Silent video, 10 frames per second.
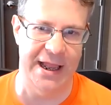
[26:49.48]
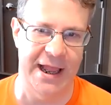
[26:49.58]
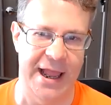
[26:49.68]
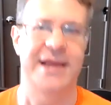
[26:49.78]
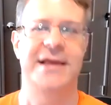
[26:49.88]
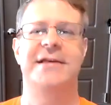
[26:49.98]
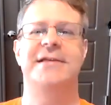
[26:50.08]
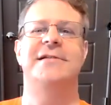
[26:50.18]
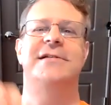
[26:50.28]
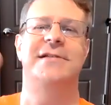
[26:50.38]

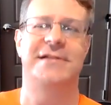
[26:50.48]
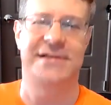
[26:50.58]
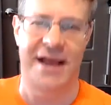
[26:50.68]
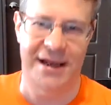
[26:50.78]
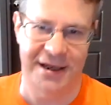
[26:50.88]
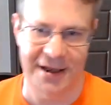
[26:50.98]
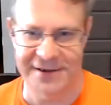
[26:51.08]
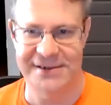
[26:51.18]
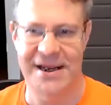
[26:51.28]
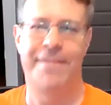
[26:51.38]
a
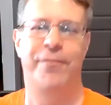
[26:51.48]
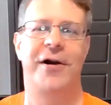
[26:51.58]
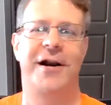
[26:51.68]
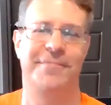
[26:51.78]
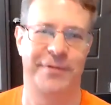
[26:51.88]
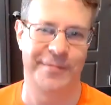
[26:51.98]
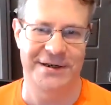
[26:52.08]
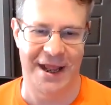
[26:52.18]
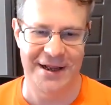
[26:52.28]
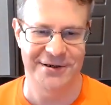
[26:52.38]
separate
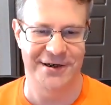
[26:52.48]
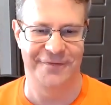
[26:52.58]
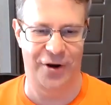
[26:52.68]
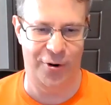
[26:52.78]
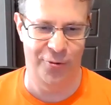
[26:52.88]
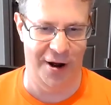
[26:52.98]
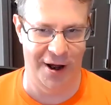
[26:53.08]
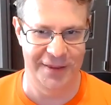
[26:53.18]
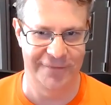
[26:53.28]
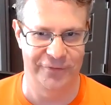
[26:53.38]
implementation of
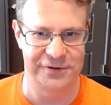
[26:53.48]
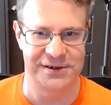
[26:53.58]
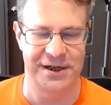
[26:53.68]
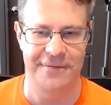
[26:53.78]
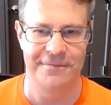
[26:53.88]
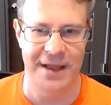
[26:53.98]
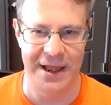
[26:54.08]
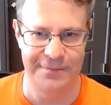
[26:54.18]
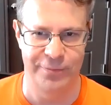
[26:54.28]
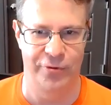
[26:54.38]
OAuth for some
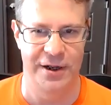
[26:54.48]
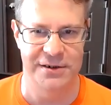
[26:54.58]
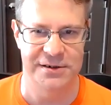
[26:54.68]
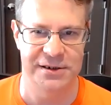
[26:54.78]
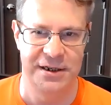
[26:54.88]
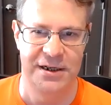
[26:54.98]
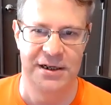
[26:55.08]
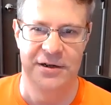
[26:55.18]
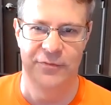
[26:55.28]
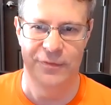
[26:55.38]
endpoints.
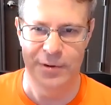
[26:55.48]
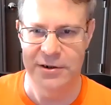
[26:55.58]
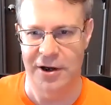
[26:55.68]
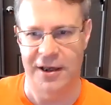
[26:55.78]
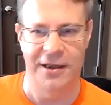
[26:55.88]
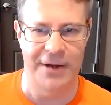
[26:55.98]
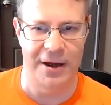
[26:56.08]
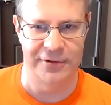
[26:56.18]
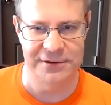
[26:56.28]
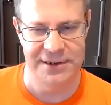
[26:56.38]
We've been talking
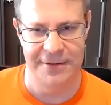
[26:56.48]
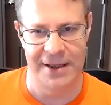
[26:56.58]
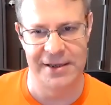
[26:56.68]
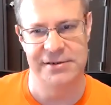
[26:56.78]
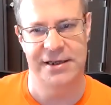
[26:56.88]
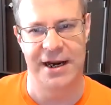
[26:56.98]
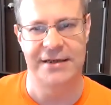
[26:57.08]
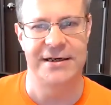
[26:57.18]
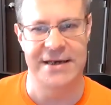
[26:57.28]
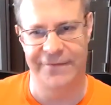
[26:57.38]
about them as
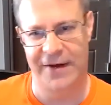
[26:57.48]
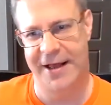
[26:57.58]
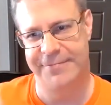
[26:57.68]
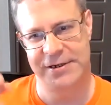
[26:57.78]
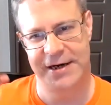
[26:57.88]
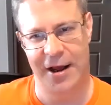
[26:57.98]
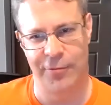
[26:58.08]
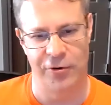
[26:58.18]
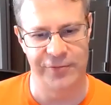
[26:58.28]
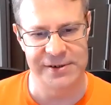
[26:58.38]
connected DevOps and now
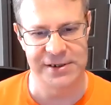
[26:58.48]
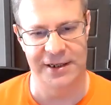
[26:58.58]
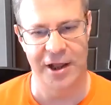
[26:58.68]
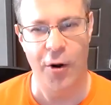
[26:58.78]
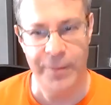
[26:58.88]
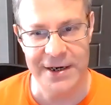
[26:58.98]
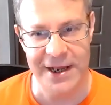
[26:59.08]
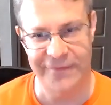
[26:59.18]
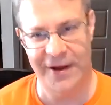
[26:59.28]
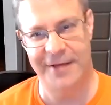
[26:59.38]
more recently open
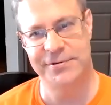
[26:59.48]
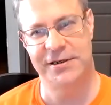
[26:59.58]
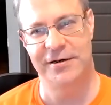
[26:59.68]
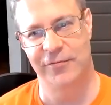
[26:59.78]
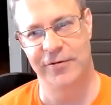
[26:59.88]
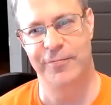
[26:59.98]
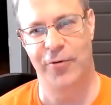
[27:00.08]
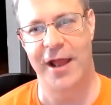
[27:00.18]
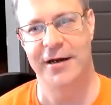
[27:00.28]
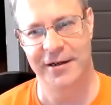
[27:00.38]
DevOps, kind of
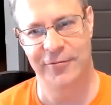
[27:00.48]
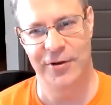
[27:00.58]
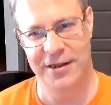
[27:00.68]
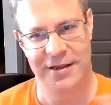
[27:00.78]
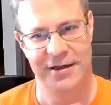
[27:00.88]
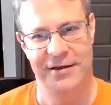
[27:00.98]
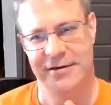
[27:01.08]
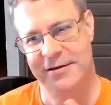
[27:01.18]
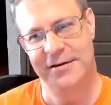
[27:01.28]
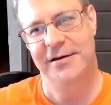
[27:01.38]
rebranding with
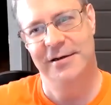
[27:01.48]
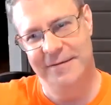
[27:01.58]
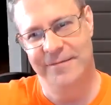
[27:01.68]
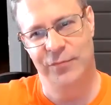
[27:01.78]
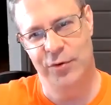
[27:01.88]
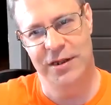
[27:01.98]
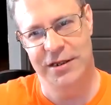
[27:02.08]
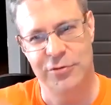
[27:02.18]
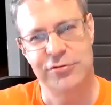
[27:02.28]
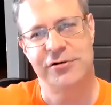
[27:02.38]
the
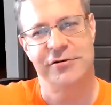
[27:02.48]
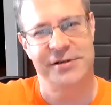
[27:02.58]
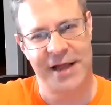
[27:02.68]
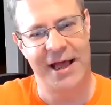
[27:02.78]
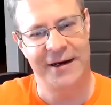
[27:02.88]
user side